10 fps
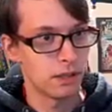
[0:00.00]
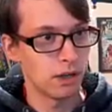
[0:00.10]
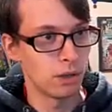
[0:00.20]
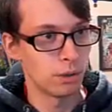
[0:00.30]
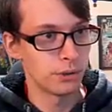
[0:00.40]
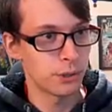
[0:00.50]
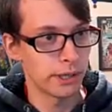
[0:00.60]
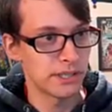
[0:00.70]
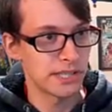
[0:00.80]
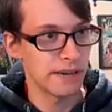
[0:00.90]
Oh,
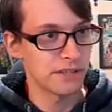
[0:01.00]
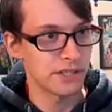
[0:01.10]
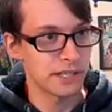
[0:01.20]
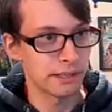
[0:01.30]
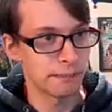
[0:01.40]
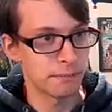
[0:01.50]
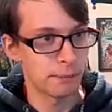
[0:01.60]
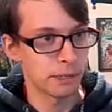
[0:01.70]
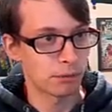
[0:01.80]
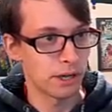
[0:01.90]
Toyota 7's getting a
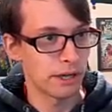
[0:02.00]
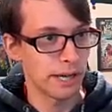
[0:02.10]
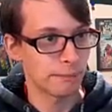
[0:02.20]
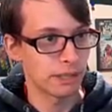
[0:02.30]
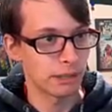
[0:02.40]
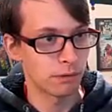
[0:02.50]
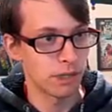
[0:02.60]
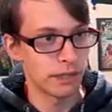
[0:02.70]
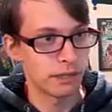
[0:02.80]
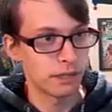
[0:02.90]
big run. I'm getting a
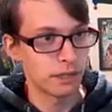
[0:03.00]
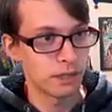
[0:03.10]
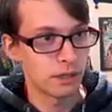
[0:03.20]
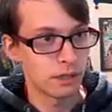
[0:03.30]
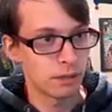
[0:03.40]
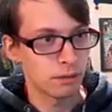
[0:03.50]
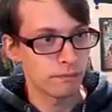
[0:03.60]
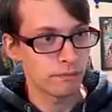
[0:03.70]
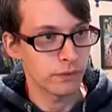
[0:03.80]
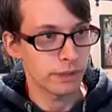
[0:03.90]
run.
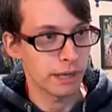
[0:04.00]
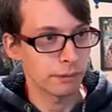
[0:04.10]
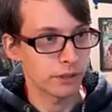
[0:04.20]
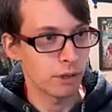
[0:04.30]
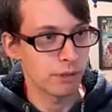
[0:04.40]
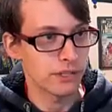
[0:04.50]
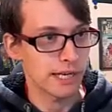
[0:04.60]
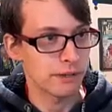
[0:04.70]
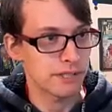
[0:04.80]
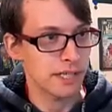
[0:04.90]
Everyone going is
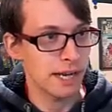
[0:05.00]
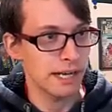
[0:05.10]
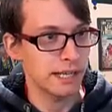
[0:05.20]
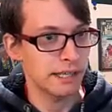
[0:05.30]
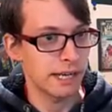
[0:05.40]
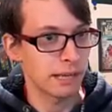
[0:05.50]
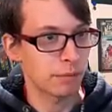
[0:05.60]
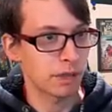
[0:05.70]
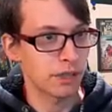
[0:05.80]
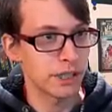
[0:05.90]
outside, and
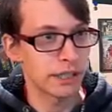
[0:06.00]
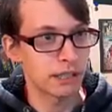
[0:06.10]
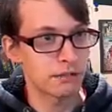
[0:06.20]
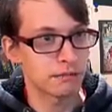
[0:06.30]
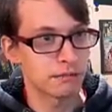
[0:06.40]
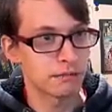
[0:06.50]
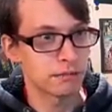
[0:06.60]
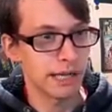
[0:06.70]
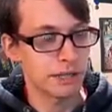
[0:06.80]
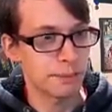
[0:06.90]
we're clear.
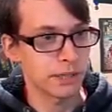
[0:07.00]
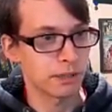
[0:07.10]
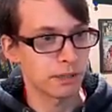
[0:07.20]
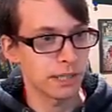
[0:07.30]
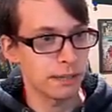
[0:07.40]
Well, that was pretty early.